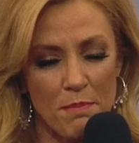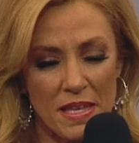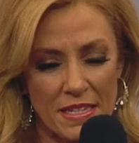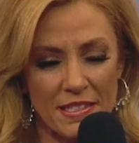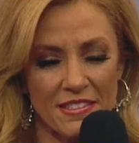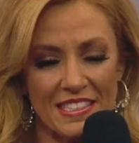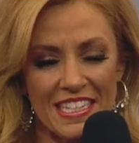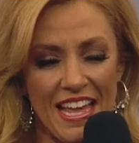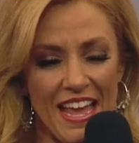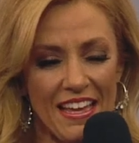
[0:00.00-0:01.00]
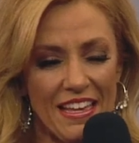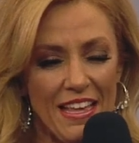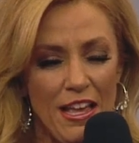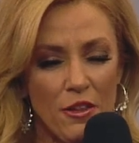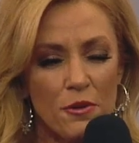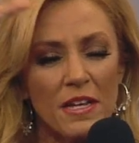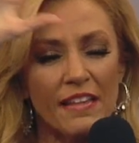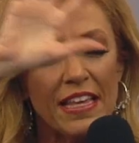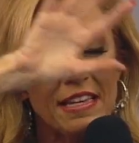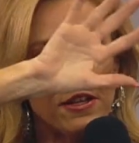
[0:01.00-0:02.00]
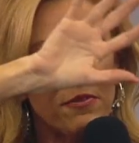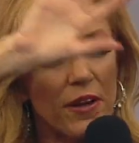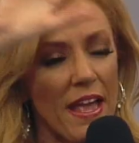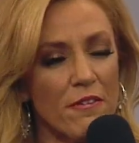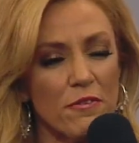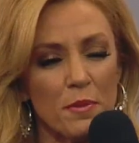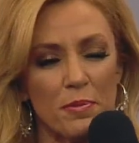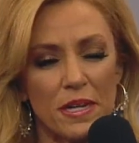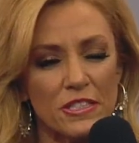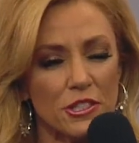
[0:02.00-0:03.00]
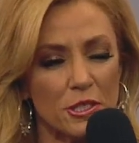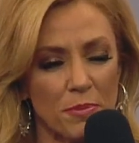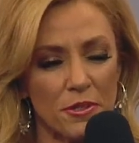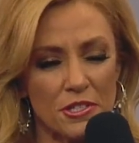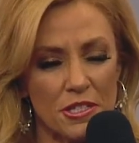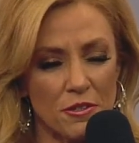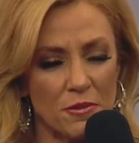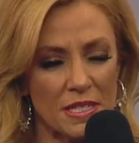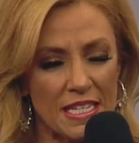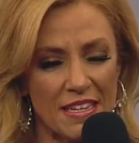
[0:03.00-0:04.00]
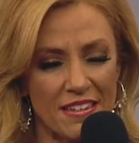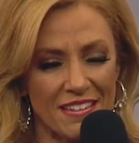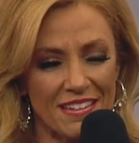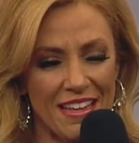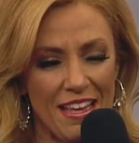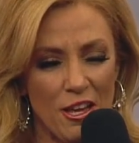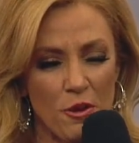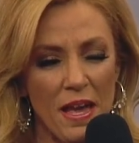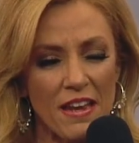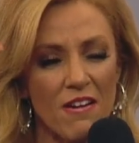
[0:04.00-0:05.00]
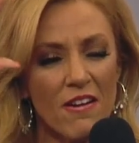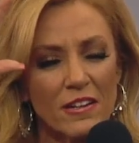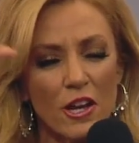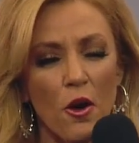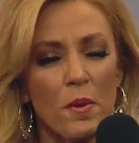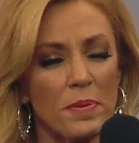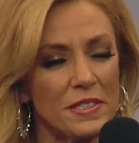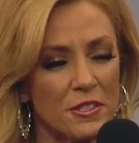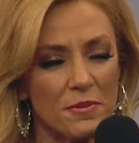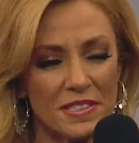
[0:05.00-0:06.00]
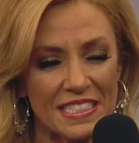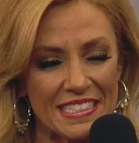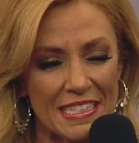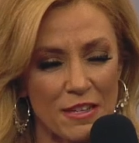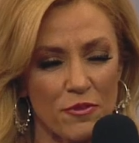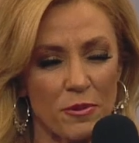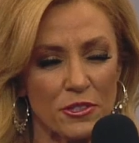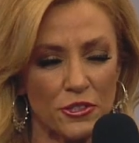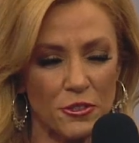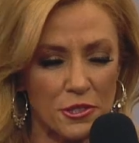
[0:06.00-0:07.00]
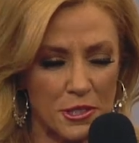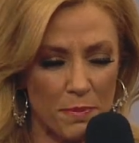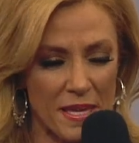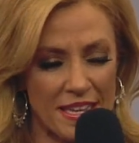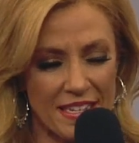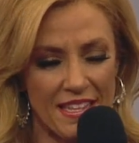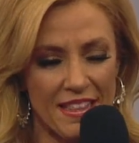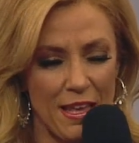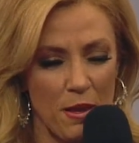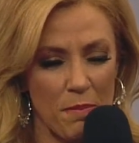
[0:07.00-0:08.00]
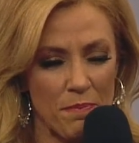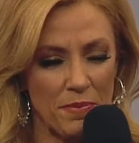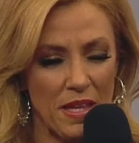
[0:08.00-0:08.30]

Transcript: minister today. Lord, I thank you for every precious person who is here who had a heart open to receive what you're speaking to them.